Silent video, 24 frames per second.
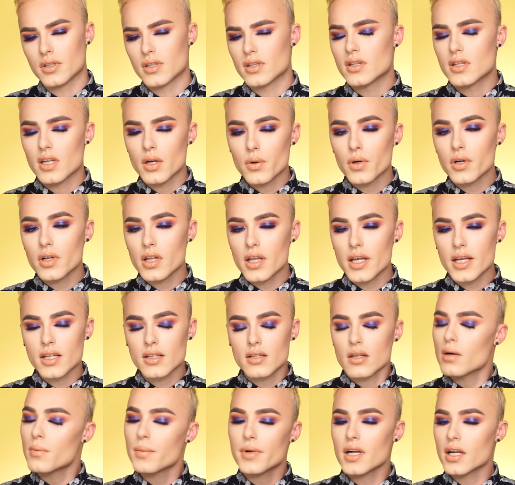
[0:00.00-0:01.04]
They were like,
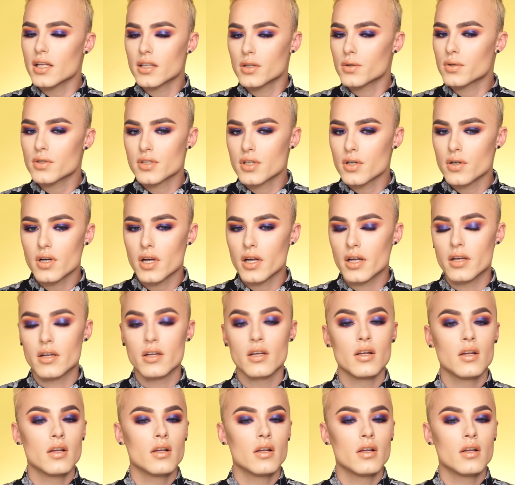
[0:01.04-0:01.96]
oh my god, they were so good.